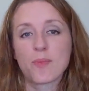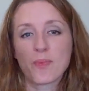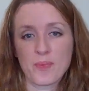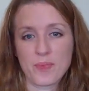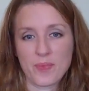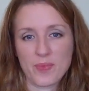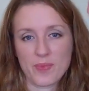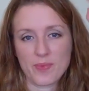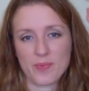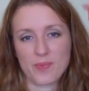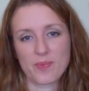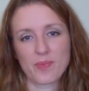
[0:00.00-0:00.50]
It's
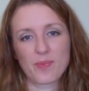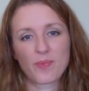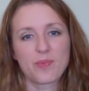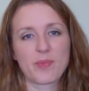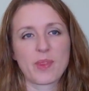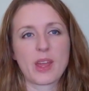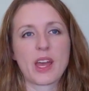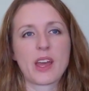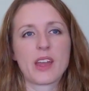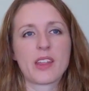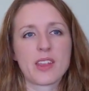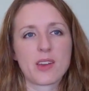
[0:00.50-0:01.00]
okay.
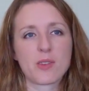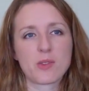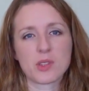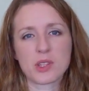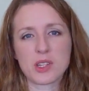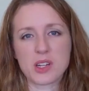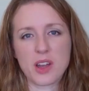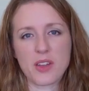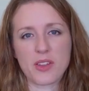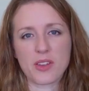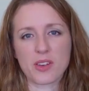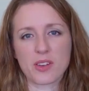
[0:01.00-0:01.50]

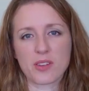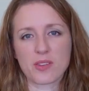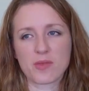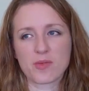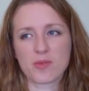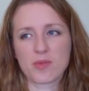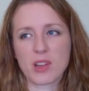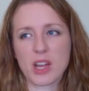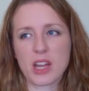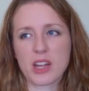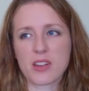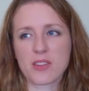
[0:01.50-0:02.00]
That was
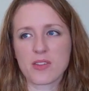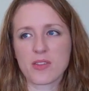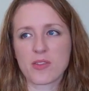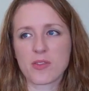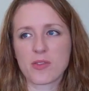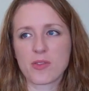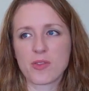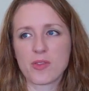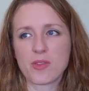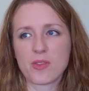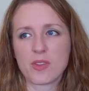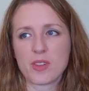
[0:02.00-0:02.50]
another
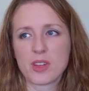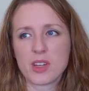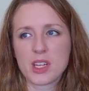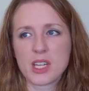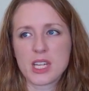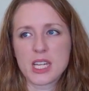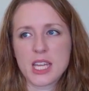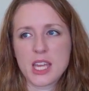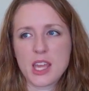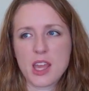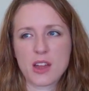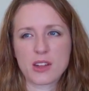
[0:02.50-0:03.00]
kind of,
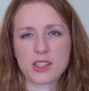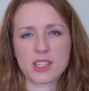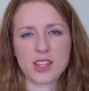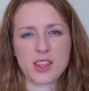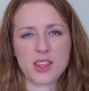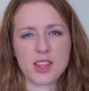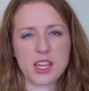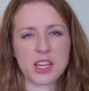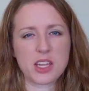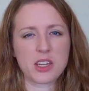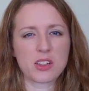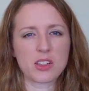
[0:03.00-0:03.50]

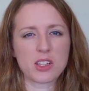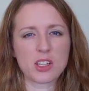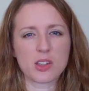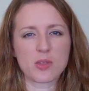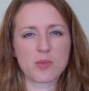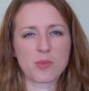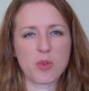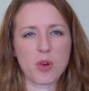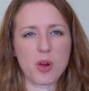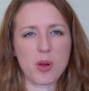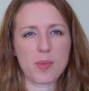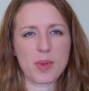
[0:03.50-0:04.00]
you had to
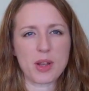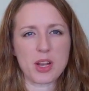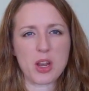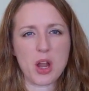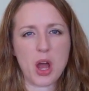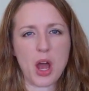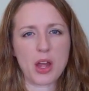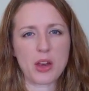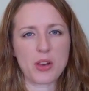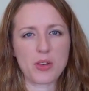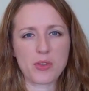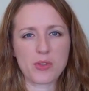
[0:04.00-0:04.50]
think a little
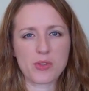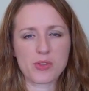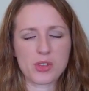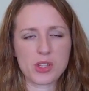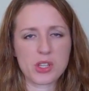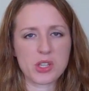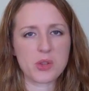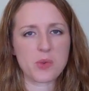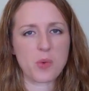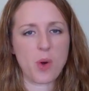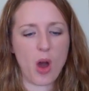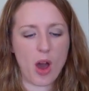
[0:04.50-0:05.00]
more, but
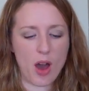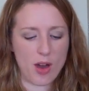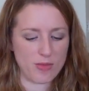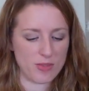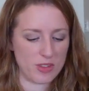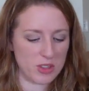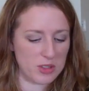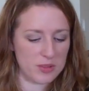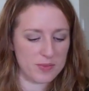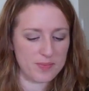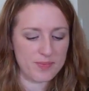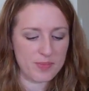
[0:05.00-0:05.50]
not
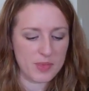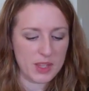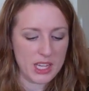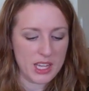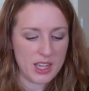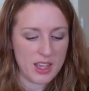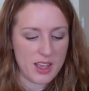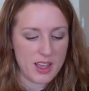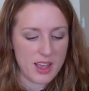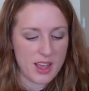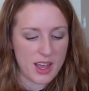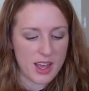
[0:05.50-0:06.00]
too
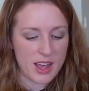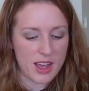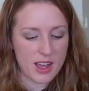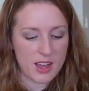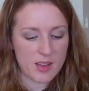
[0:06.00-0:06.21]
awful.